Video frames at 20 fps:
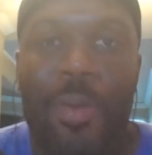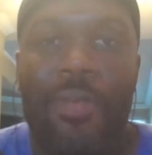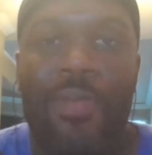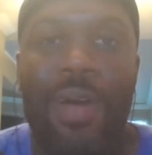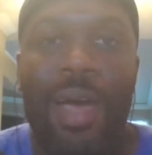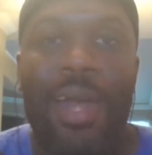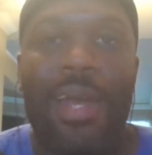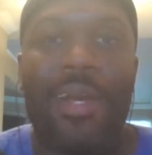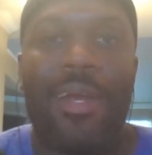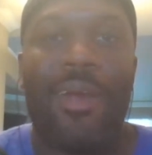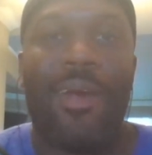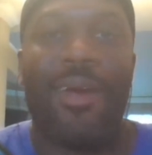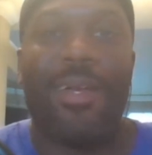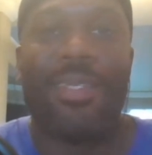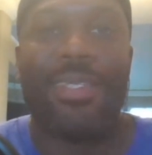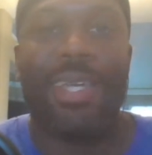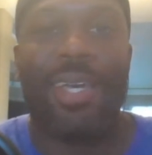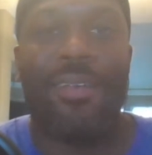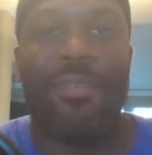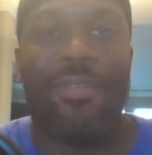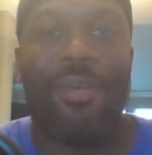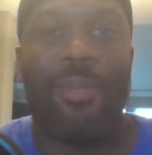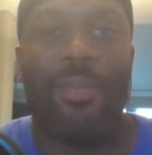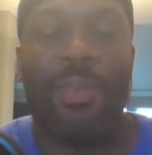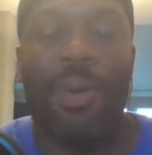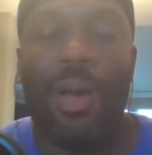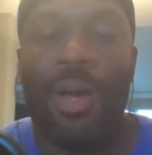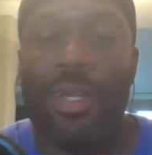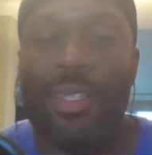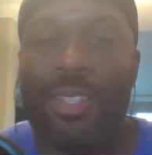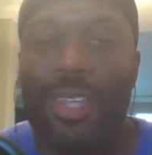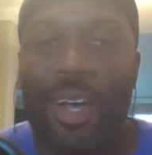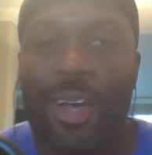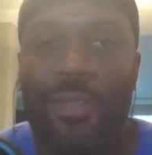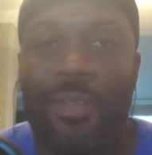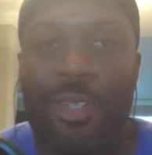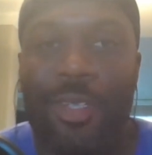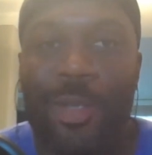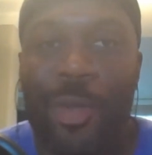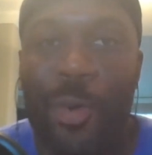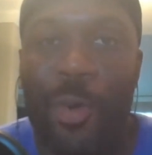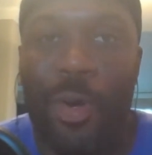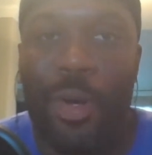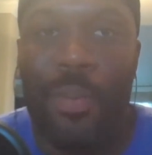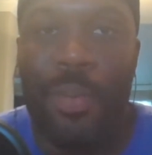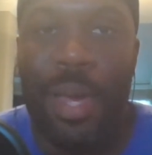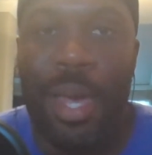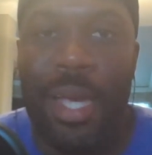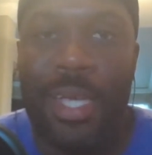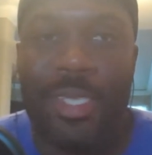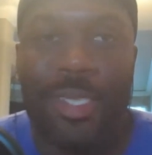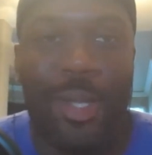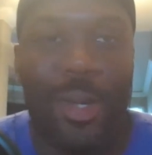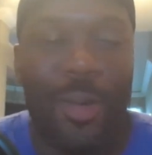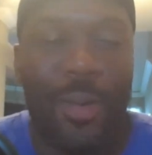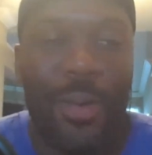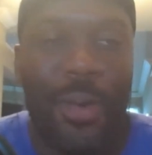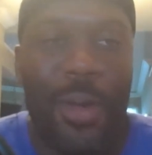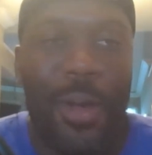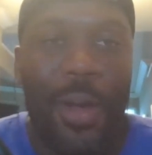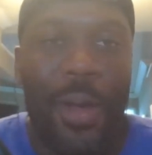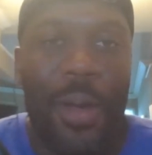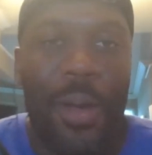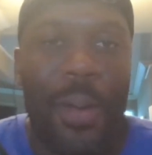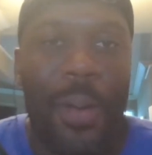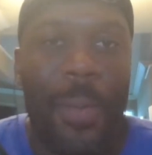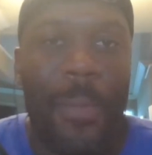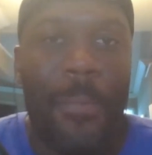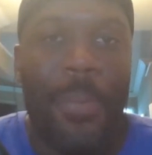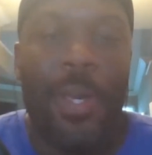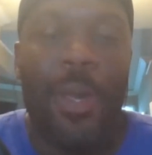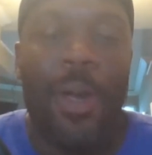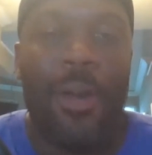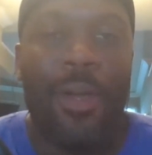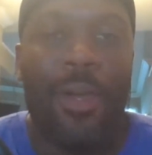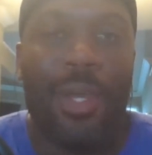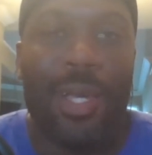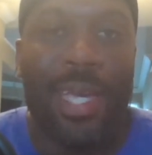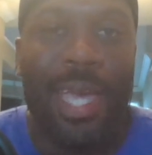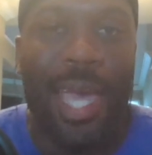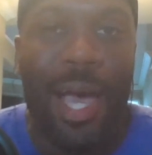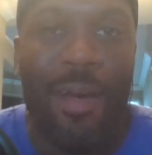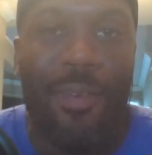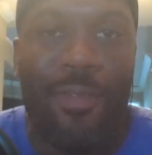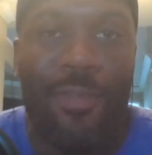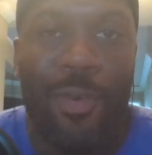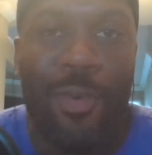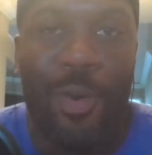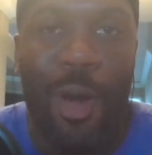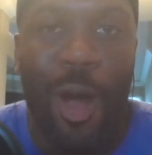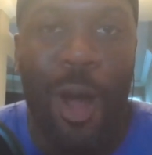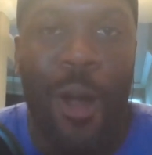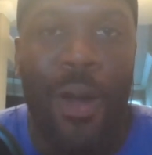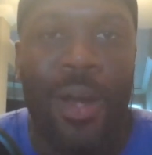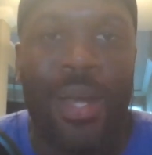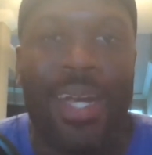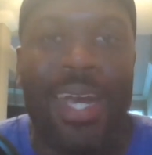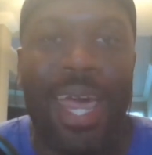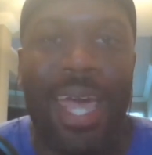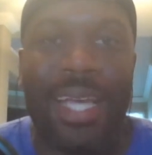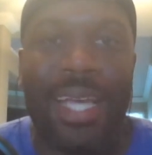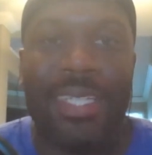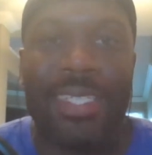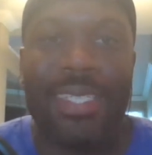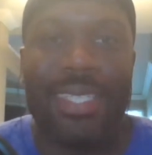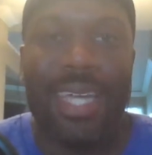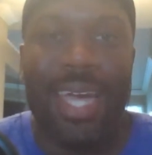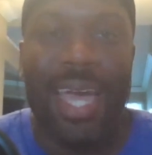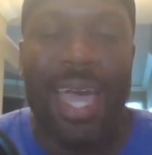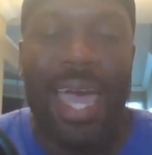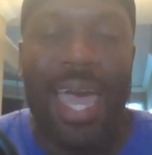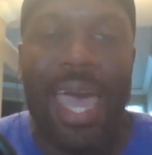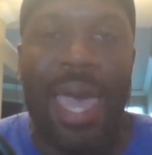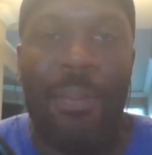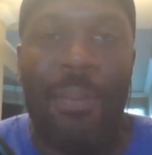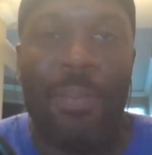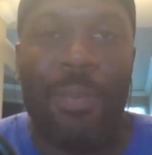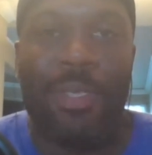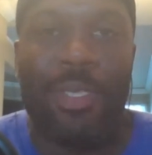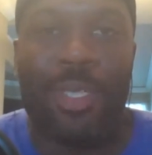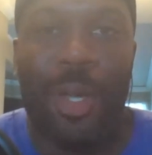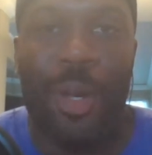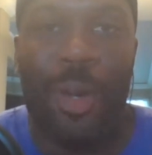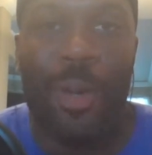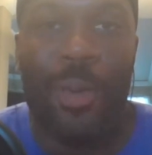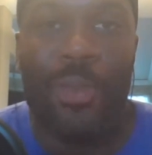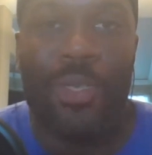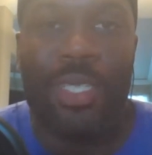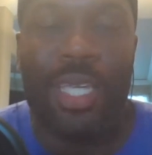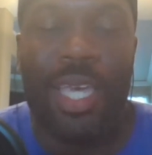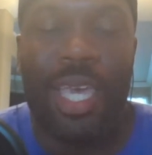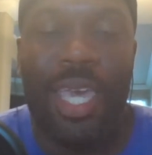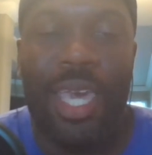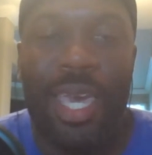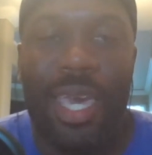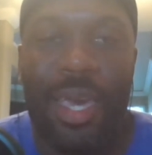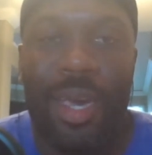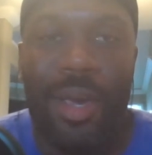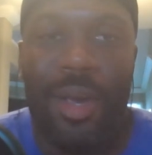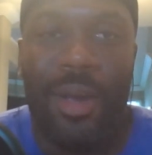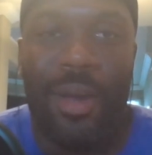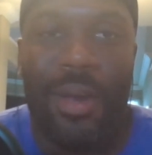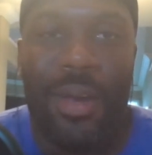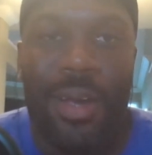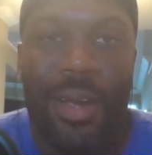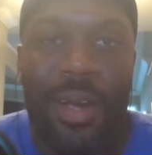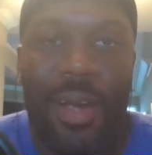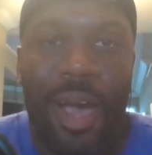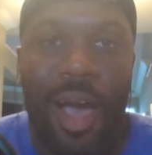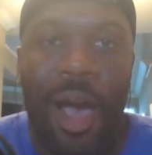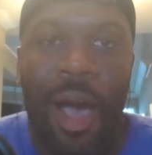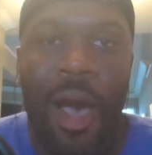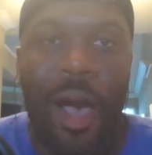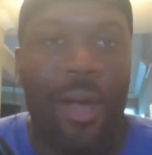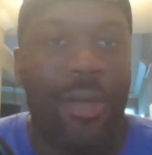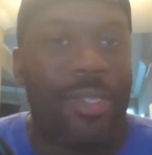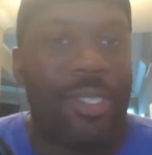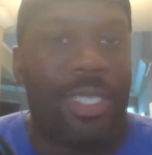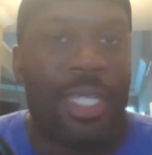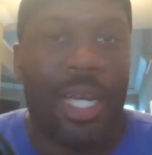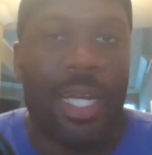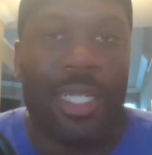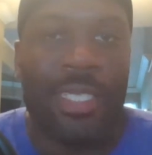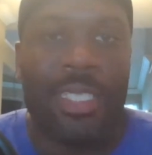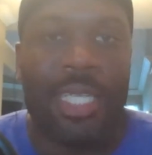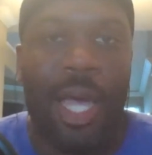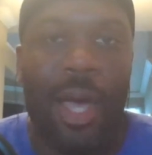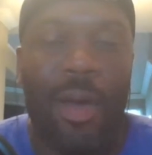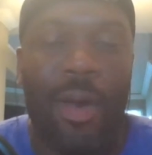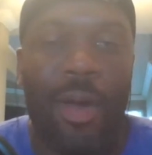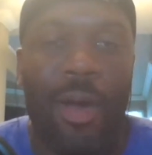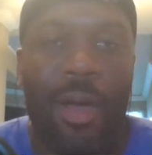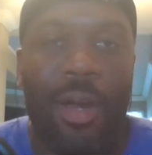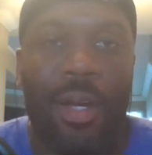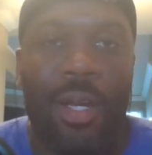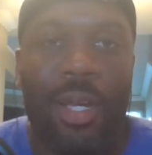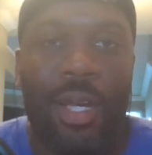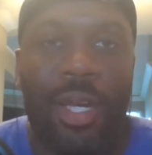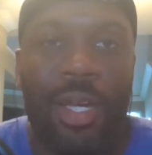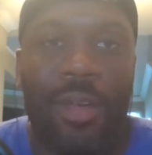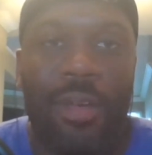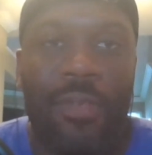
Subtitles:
providing content for box office quarterbacks. So be on the lookout for our next episodes here. Check us out on